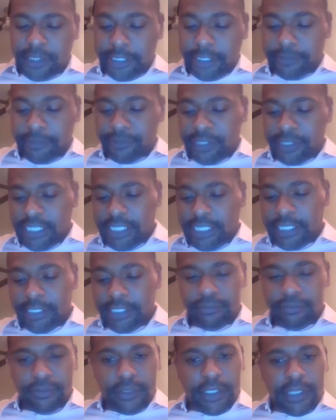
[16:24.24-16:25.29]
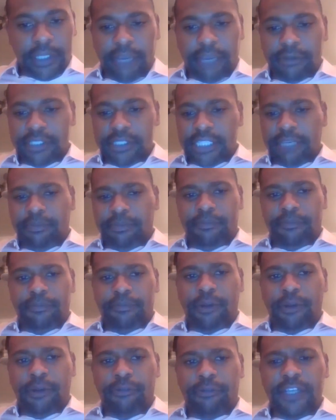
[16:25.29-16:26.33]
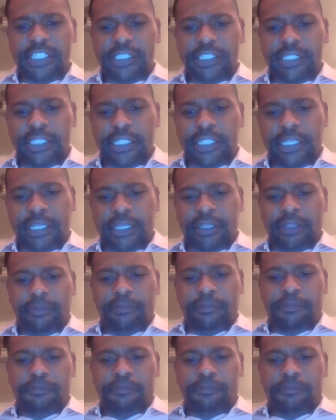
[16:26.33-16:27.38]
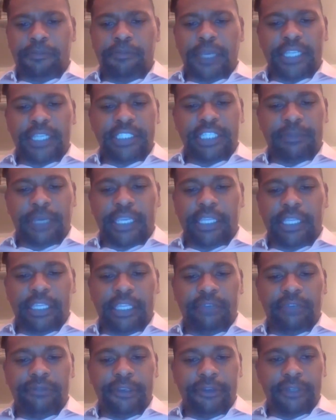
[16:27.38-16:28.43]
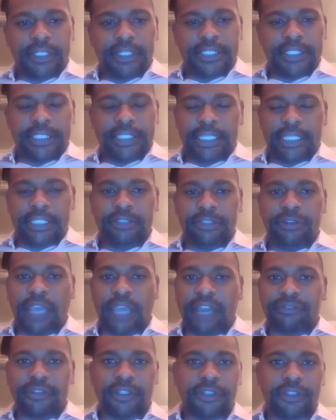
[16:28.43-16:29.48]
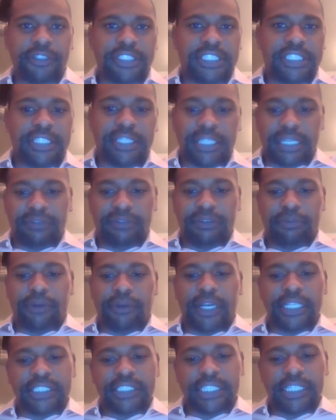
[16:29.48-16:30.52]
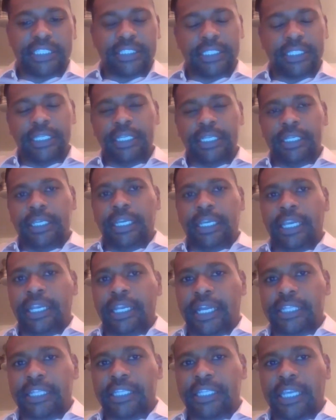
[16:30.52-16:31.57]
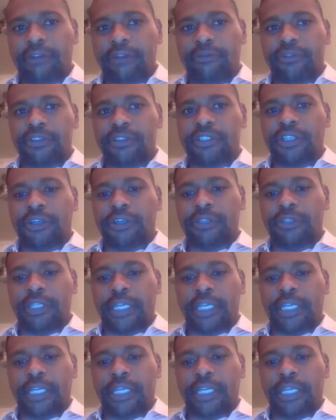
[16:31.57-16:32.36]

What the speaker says: I would say professionally, the best tip I can give you is you have to learn to love the process and not the end result.